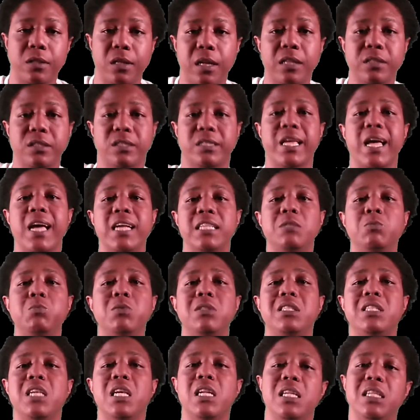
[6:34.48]
That's what
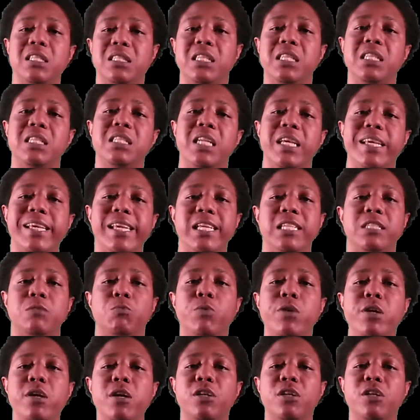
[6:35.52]
Tennessee needs. We are